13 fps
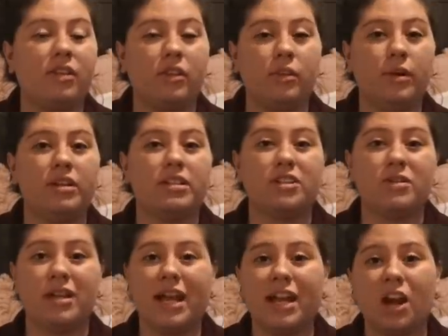In other words, I
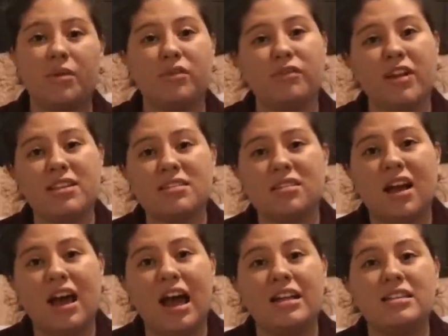try to hang out with friends a
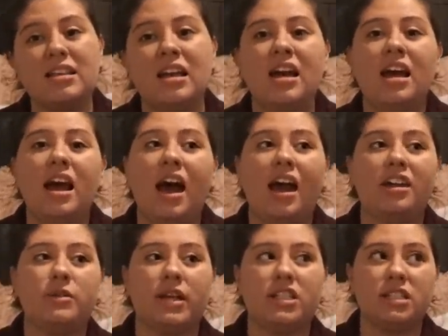lot.
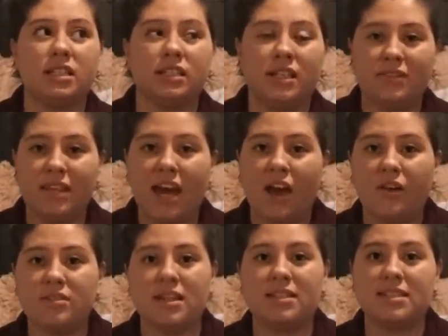I try to leave the
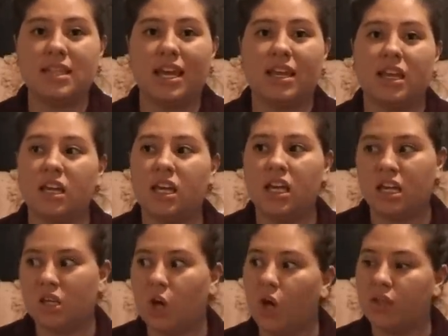house, not stay like
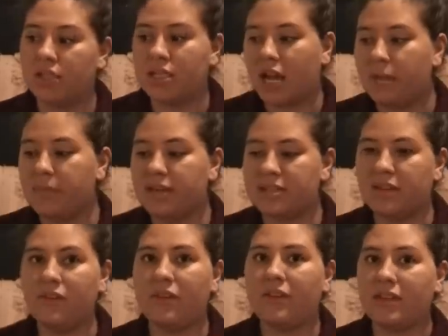in all the time because
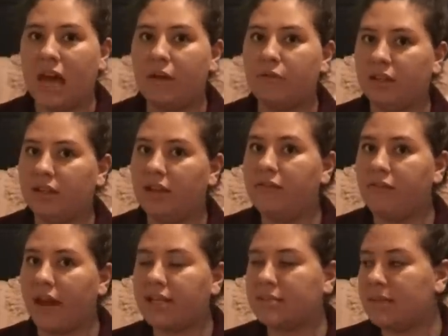I feel like that really
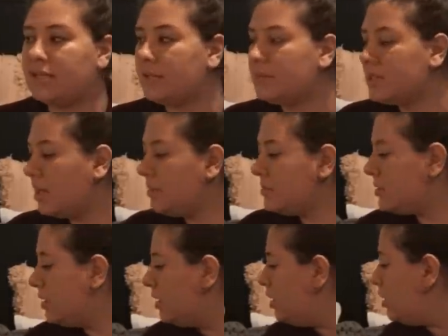affects me sometimes.